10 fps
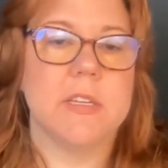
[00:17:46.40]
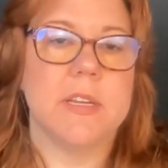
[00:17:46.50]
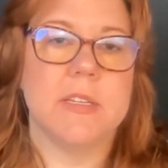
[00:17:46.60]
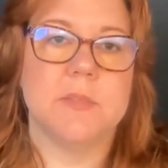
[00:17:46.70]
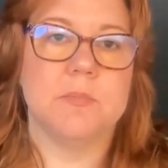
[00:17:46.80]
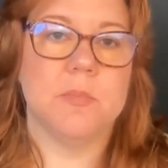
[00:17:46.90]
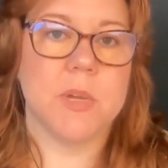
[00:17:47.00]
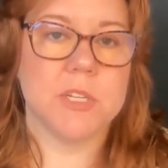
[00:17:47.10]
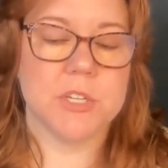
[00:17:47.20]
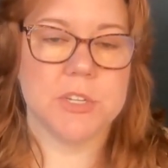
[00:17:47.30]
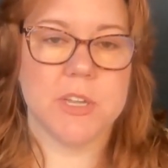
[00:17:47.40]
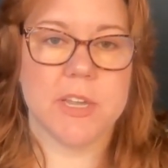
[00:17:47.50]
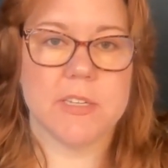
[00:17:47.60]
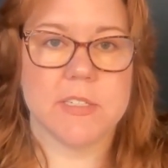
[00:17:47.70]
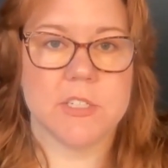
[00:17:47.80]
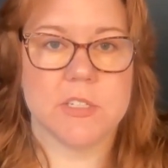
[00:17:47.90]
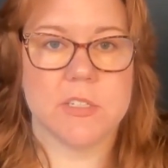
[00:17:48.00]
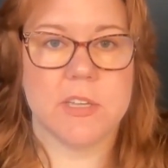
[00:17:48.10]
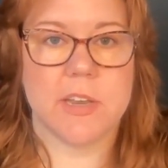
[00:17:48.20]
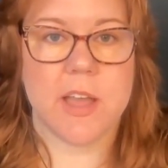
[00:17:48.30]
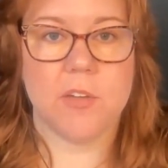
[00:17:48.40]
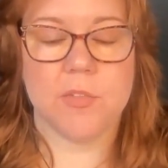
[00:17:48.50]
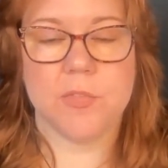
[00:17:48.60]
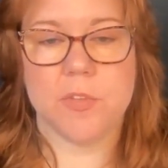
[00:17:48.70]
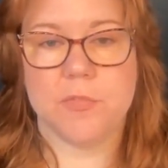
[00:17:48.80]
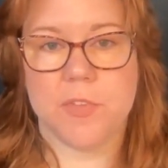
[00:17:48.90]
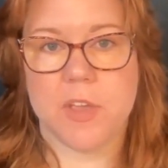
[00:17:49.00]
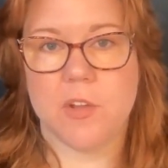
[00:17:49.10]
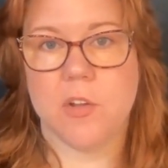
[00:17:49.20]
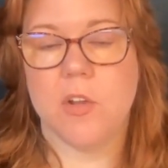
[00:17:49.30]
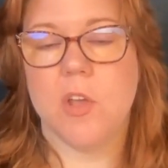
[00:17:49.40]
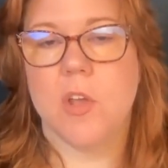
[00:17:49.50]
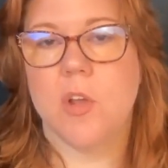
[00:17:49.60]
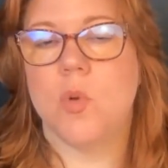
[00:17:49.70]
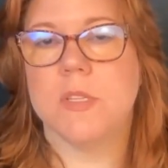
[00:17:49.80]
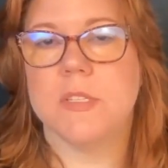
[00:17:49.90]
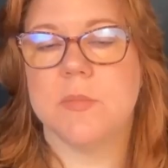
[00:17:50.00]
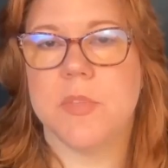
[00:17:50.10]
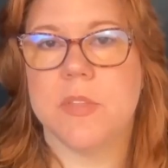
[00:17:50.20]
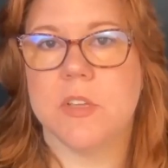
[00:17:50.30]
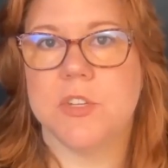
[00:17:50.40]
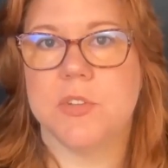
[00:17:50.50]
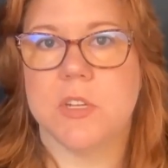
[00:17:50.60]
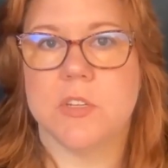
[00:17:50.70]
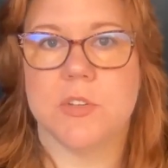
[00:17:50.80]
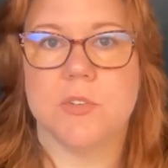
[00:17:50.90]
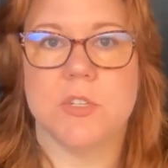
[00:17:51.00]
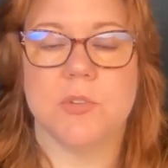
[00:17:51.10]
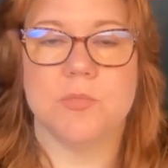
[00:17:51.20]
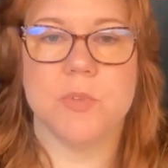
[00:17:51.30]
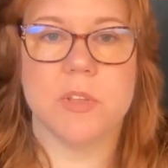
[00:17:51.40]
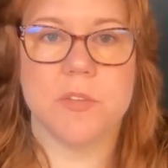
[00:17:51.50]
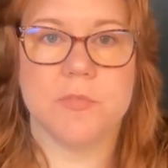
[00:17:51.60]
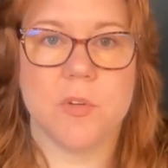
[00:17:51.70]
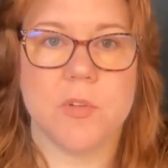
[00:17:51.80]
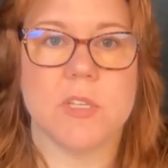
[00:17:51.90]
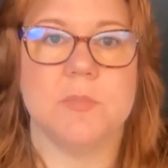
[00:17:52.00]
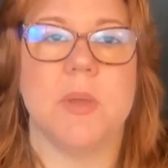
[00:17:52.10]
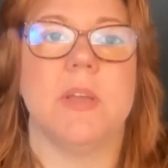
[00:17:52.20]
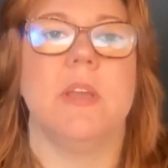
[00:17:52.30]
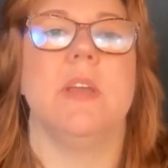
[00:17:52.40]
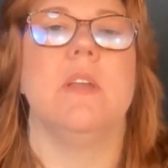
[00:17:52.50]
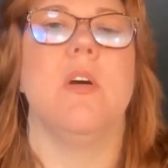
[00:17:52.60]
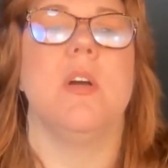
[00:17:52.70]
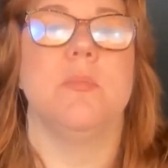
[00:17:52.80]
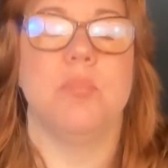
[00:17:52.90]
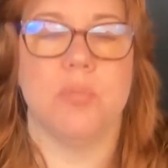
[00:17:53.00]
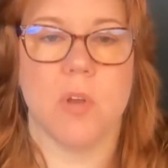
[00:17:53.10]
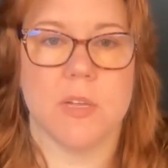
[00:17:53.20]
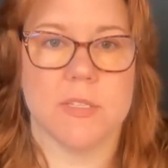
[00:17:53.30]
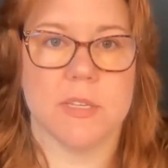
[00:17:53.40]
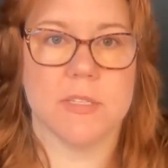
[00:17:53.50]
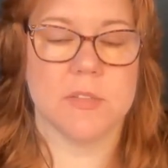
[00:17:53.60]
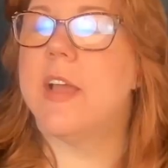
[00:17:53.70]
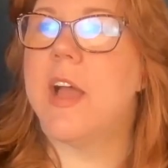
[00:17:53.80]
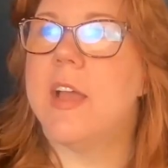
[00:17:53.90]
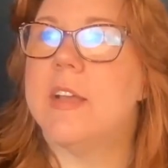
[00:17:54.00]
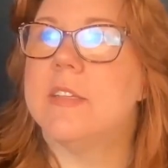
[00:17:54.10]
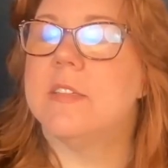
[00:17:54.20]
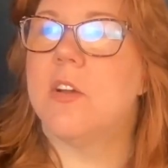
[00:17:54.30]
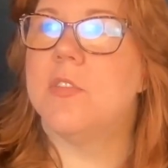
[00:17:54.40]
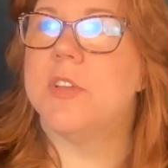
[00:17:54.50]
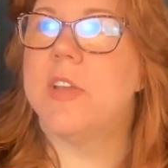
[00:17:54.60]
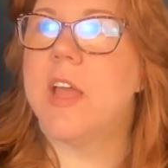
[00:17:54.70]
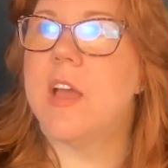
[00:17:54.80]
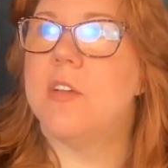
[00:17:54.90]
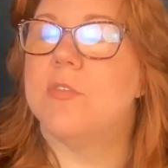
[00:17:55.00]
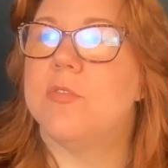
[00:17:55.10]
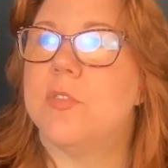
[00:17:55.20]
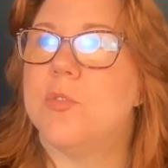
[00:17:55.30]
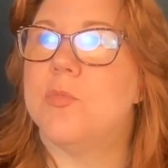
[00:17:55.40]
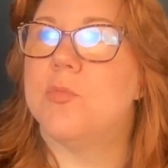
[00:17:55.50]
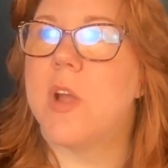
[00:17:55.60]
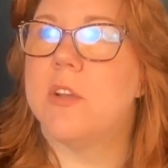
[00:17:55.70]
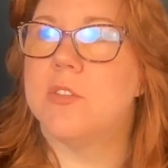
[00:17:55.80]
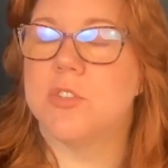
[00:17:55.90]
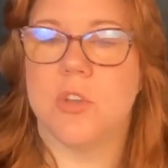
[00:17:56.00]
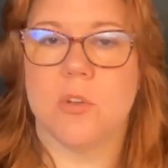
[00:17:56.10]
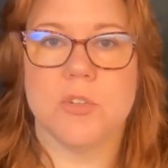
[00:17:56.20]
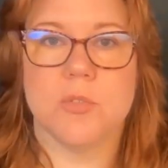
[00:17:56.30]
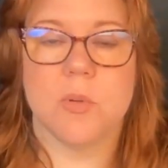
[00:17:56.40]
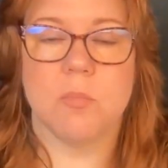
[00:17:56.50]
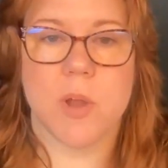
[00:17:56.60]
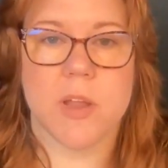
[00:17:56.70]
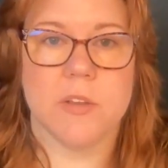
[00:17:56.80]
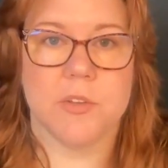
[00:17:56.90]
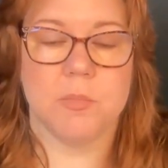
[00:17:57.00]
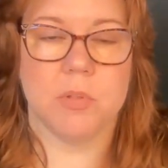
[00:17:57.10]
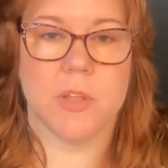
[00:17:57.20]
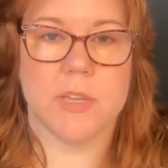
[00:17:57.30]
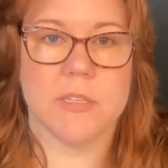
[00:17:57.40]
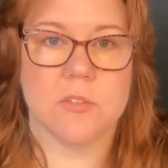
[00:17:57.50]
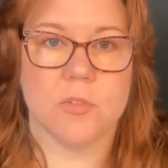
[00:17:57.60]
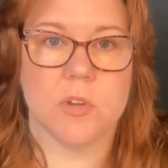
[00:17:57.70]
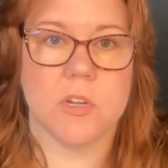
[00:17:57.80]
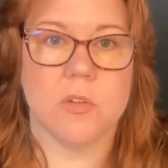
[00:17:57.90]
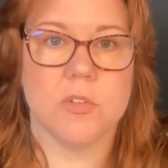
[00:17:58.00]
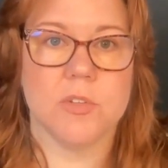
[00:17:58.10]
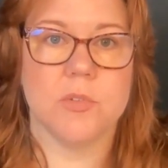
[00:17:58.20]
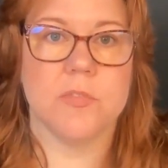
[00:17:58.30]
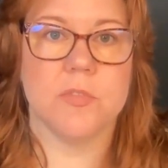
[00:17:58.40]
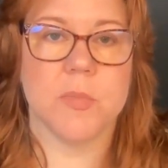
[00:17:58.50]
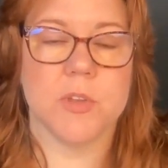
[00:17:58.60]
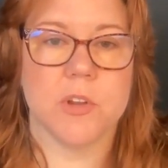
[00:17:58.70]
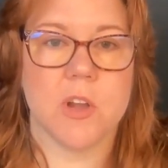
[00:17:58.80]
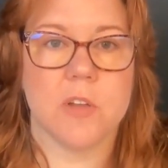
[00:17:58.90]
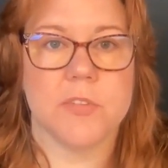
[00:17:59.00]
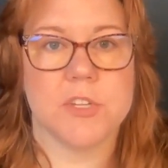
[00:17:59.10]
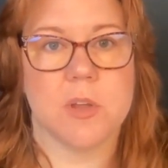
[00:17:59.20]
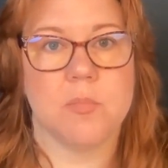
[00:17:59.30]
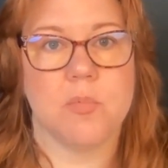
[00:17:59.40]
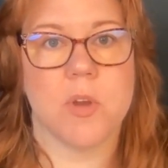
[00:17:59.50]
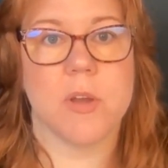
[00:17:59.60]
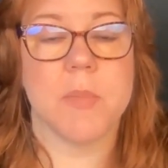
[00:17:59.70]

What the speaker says: as much as you can, to just get out of the fear? What's something that you can do to really focus back in on process? Yeah, I often have writers go to a brand new place or go to a familiar coffee shop where